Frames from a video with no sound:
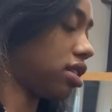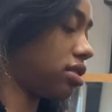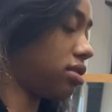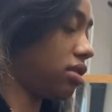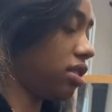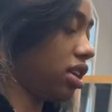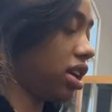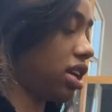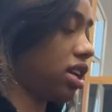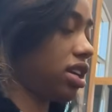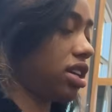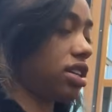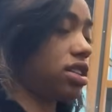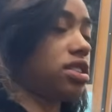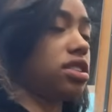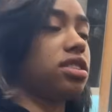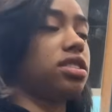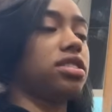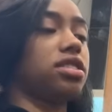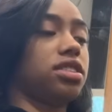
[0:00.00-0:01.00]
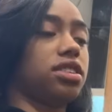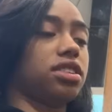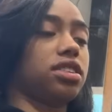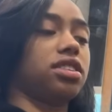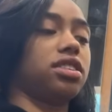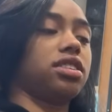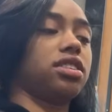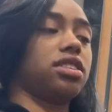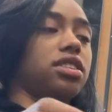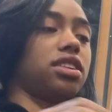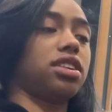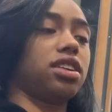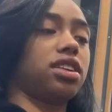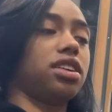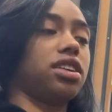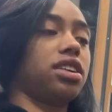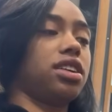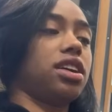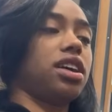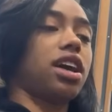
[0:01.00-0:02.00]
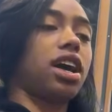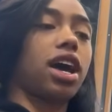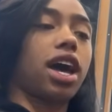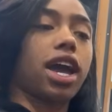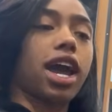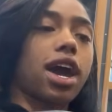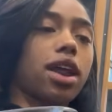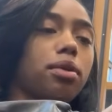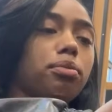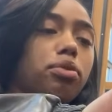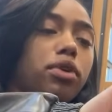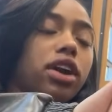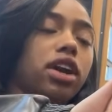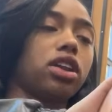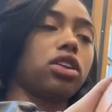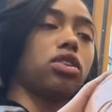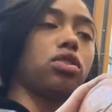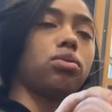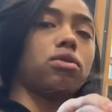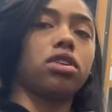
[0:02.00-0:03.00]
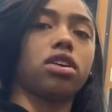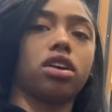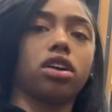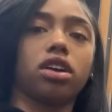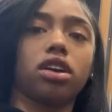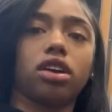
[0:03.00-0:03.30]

Look at this. I got a brand new one.